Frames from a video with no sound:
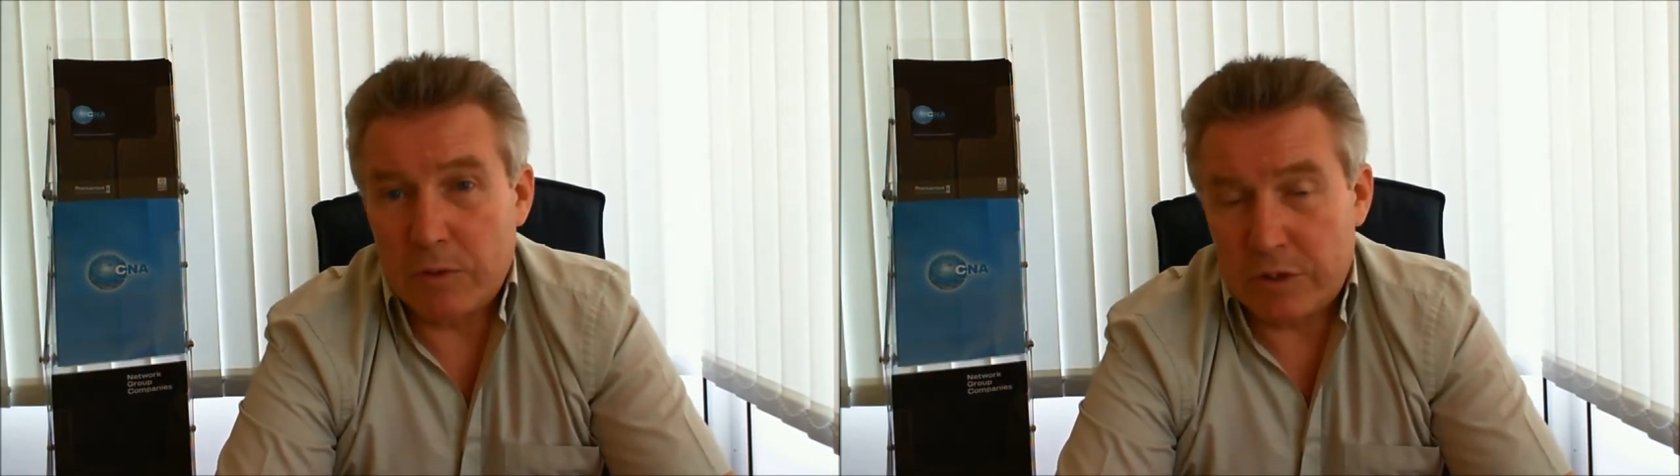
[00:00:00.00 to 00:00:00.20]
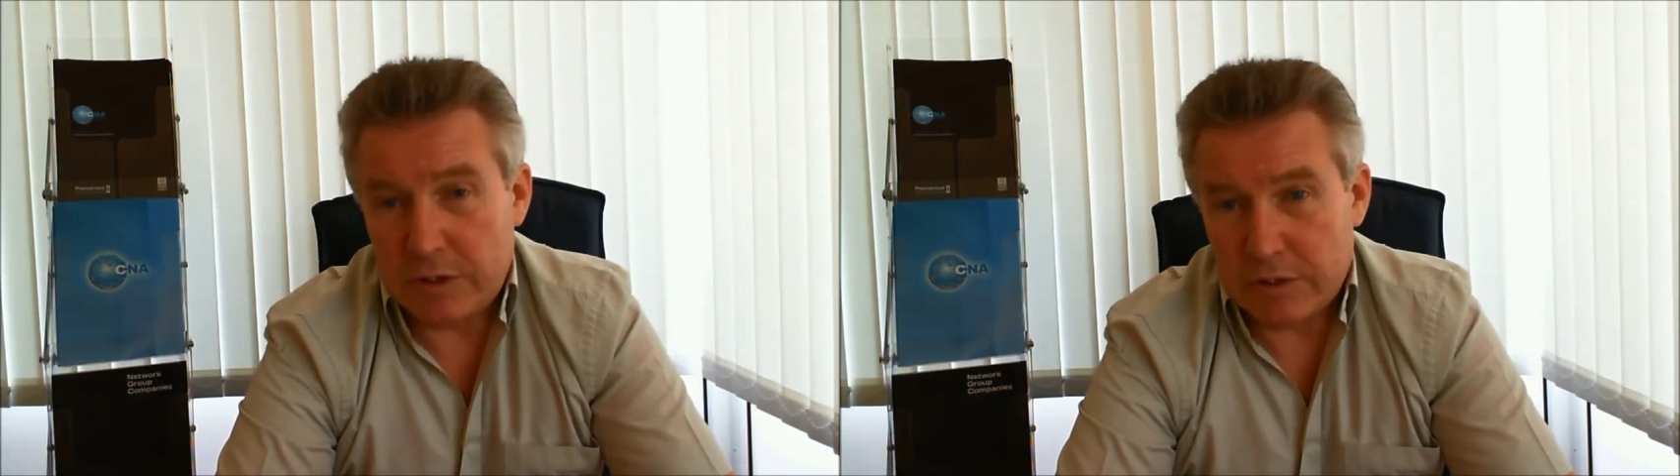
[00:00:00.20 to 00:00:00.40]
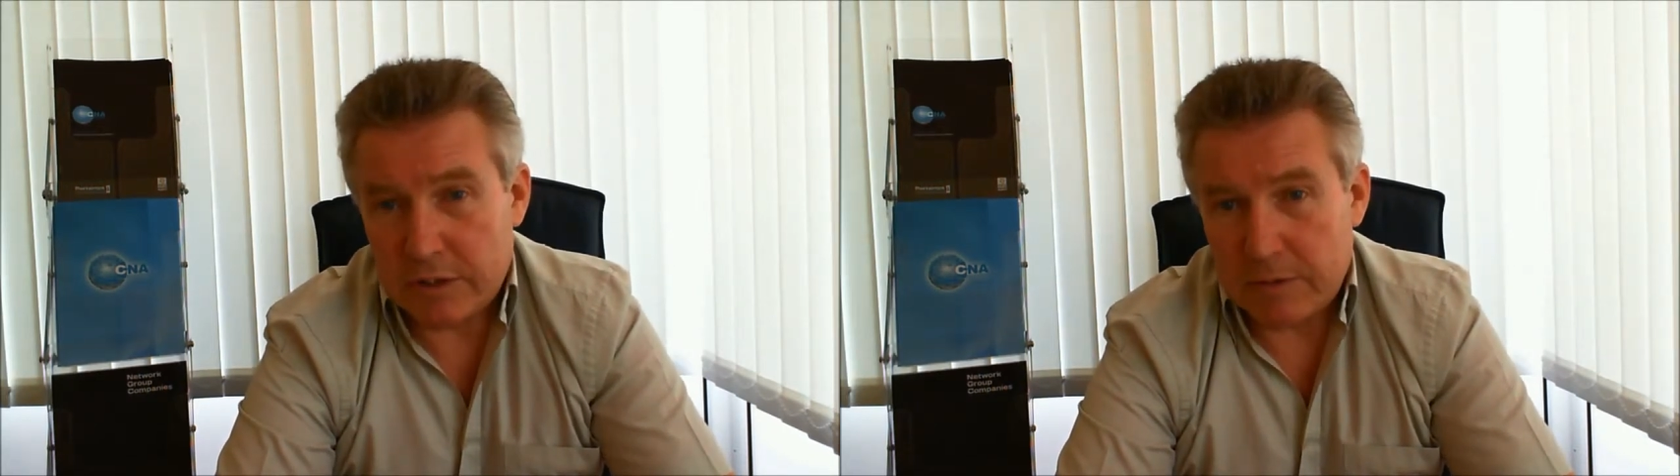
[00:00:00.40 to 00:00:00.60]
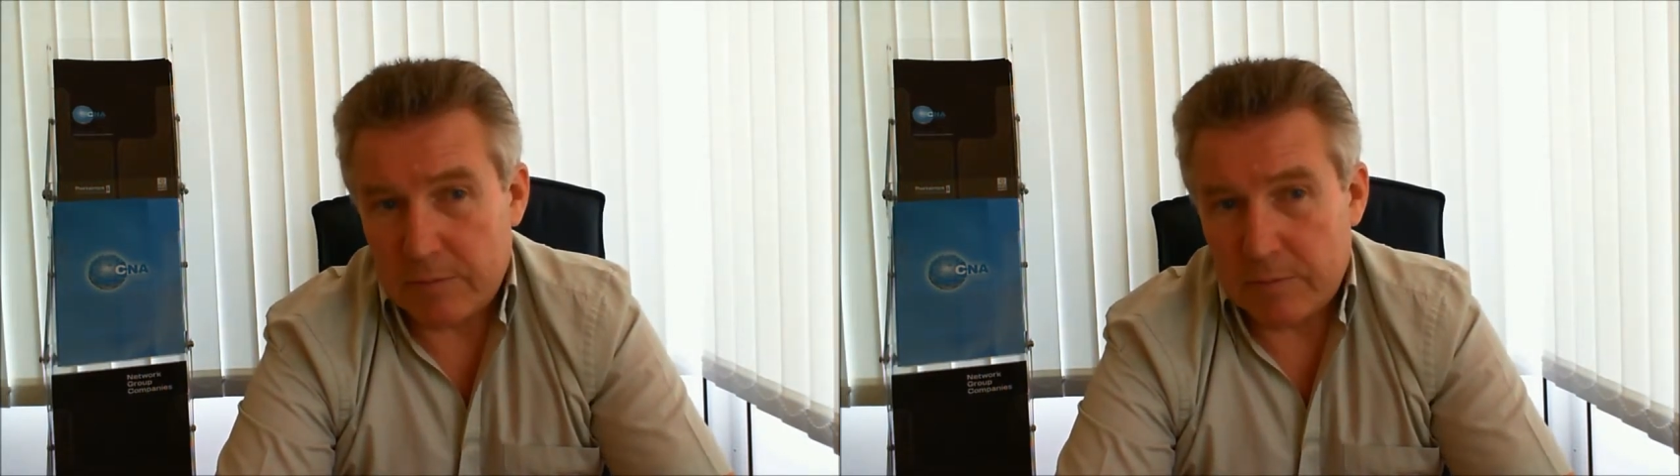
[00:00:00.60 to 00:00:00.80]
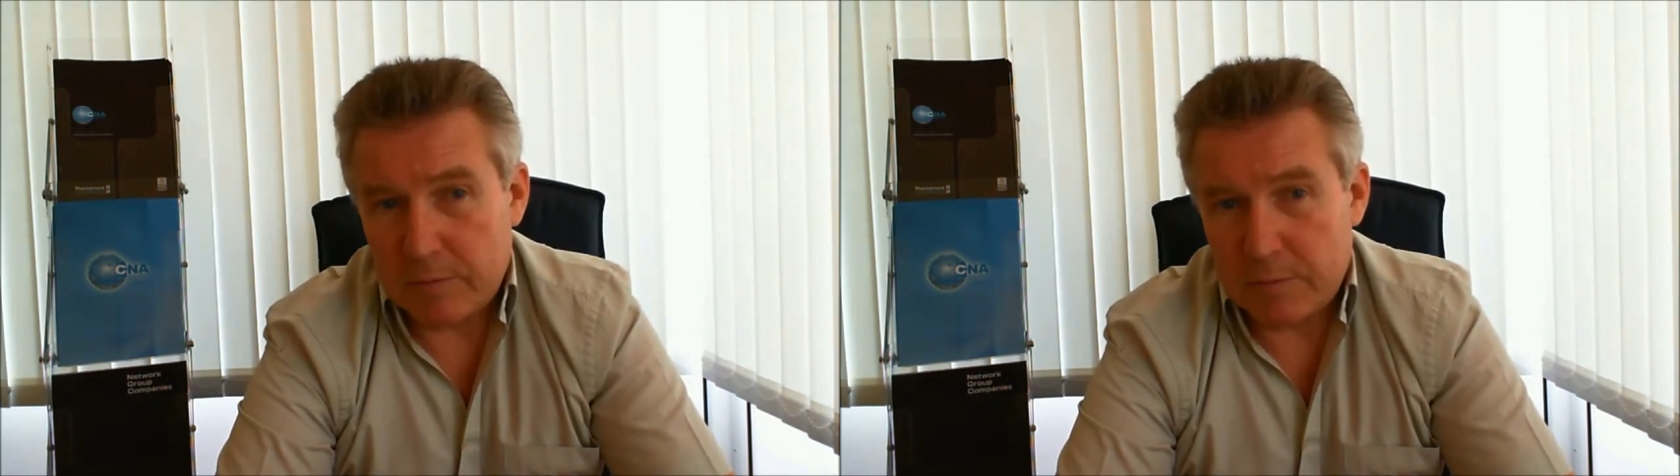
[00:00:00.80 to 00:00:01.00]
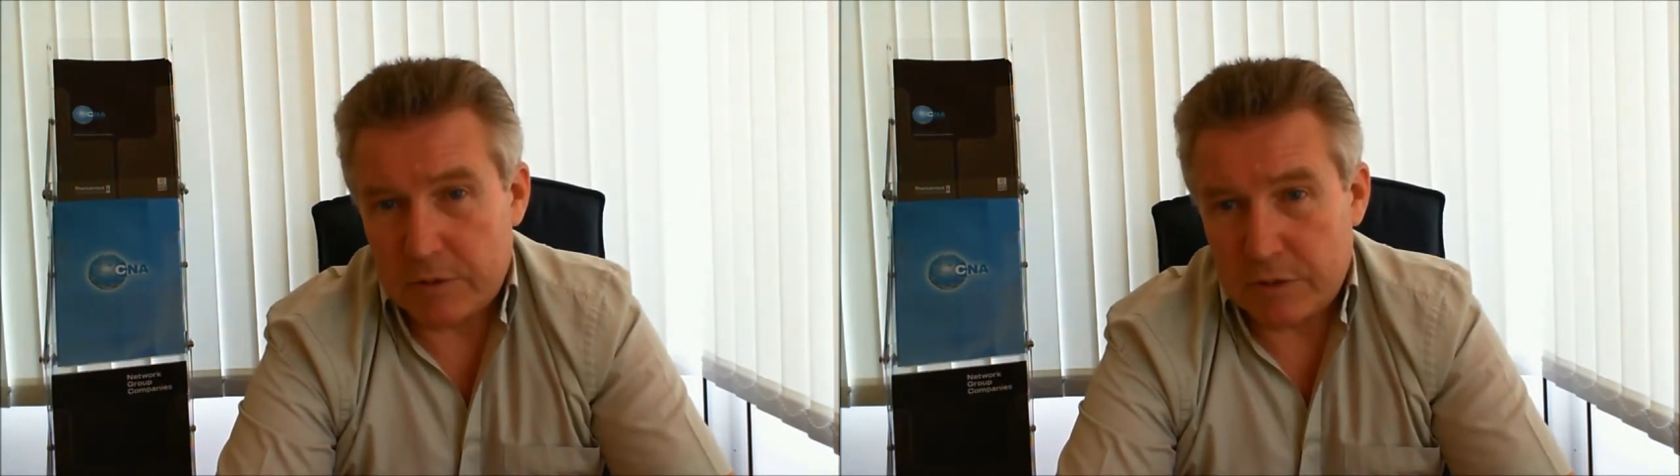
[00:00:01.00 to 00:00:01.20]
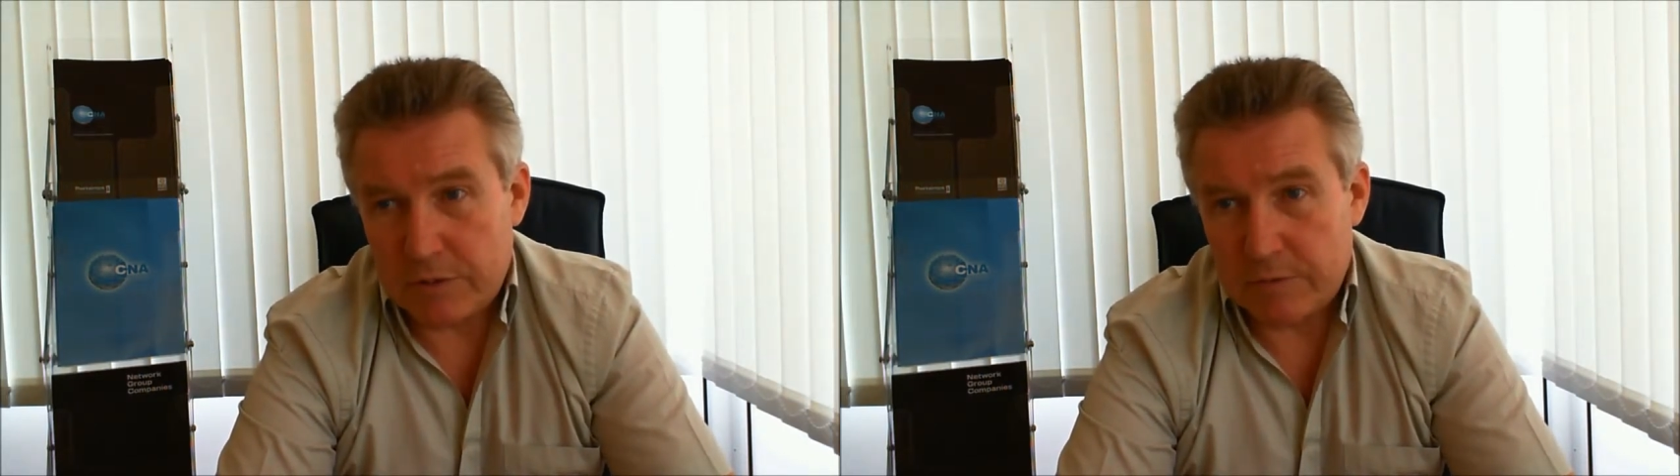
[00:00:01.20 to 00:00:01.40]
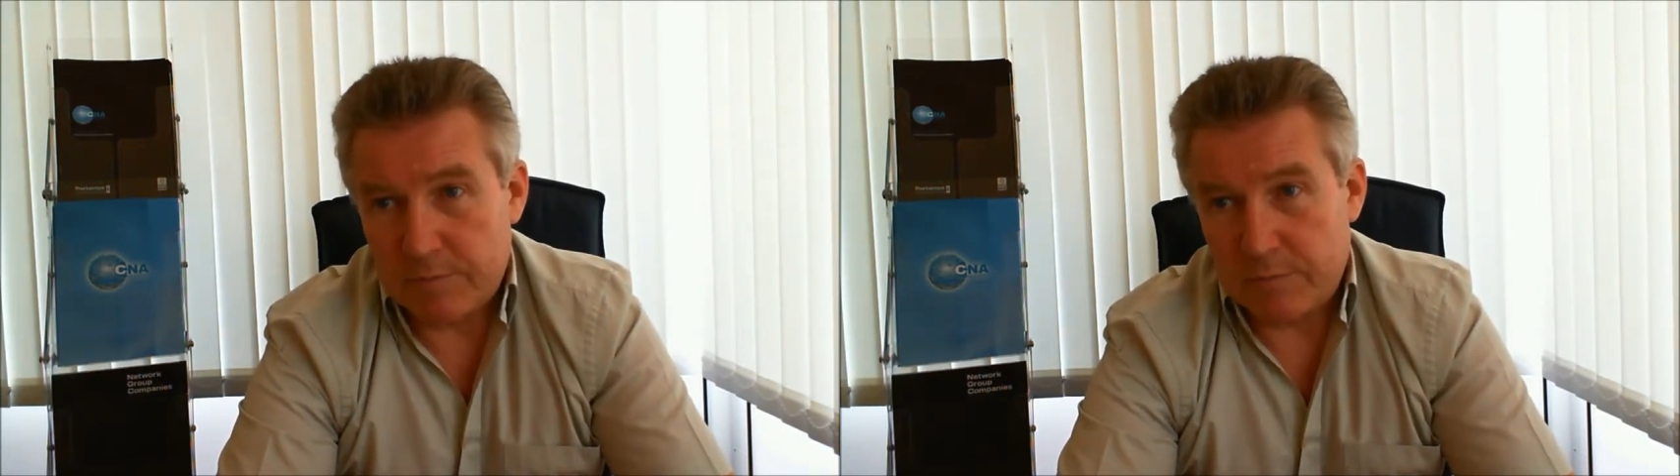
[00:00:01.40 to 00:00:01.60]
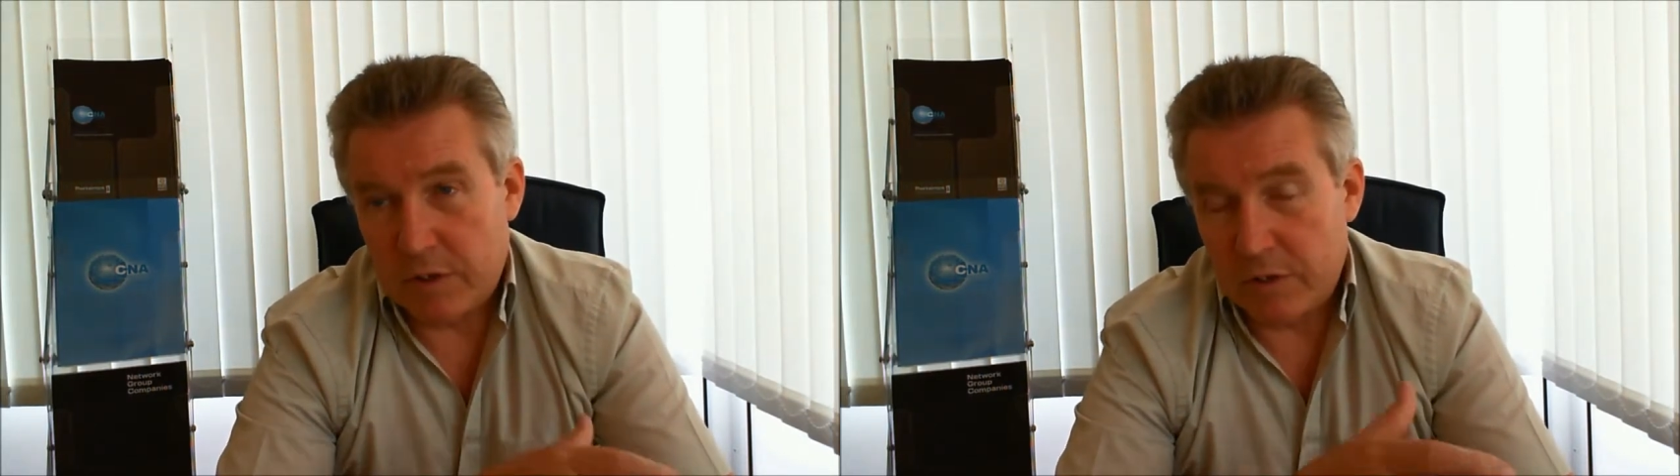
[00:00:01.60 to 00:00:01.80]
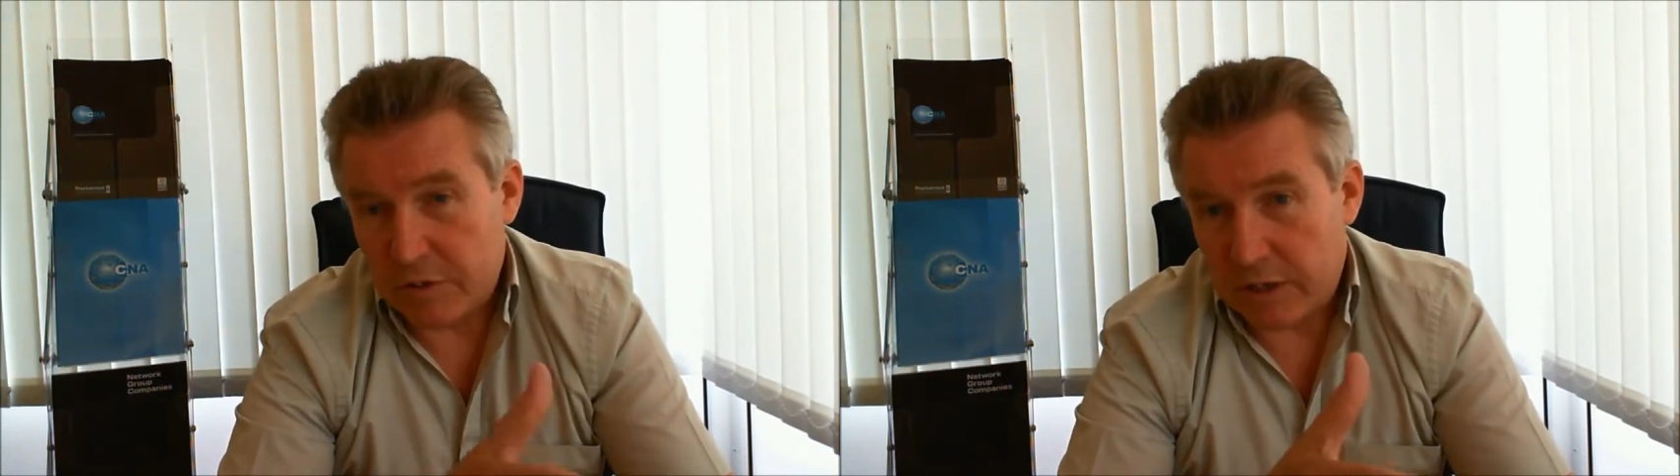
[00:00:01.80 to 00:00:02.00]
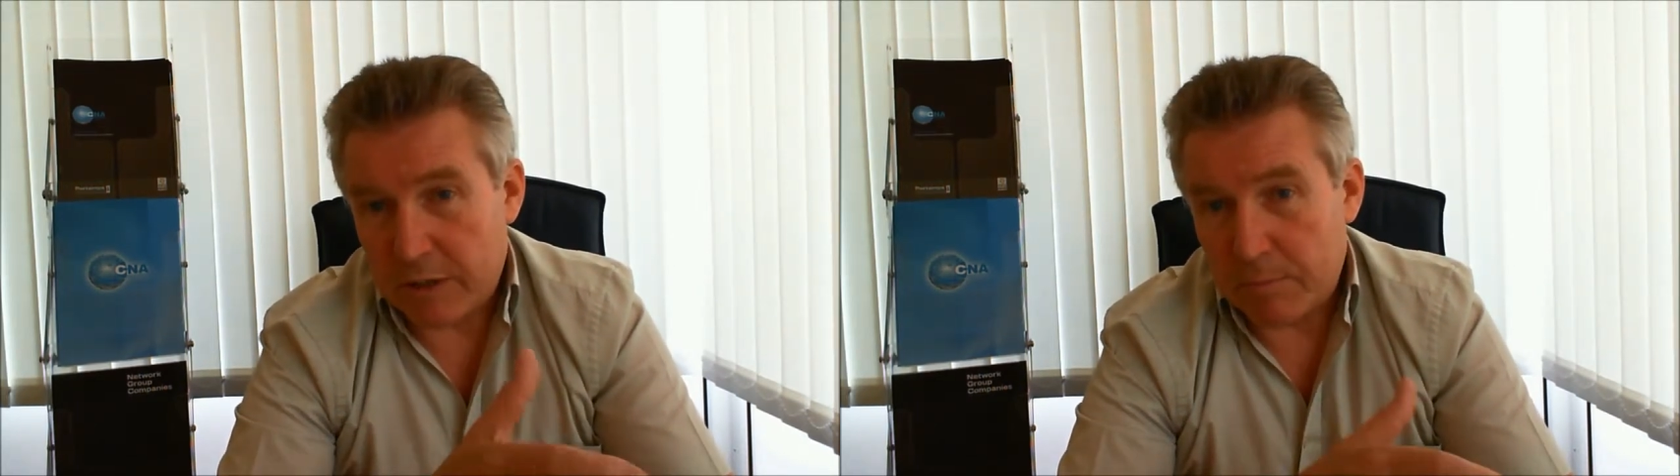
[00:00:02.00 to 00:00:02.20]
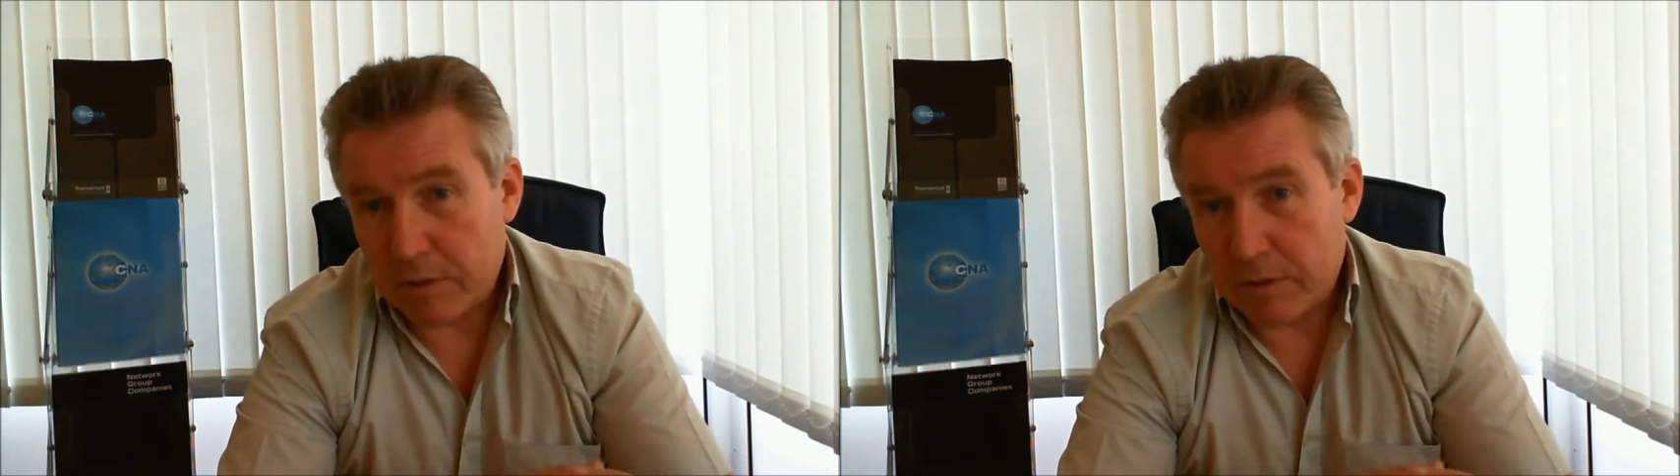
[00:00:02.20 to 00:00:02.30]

which is 100k